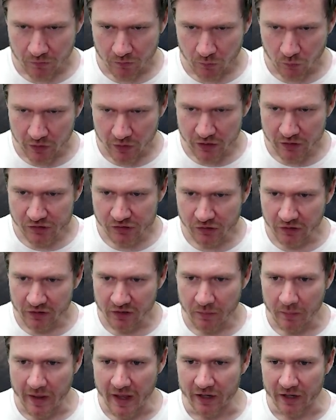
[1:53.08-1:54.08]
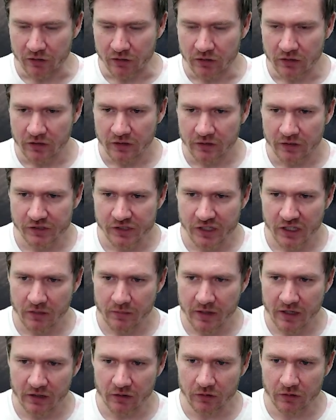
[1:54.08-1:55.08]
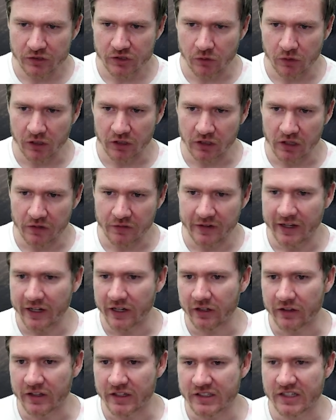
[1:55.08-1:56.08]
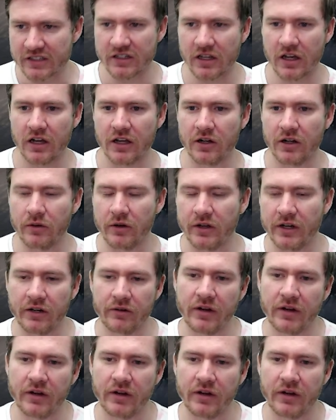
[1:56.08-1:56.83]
When you start the battle, there's going to be a little swirl over here that says auto on it,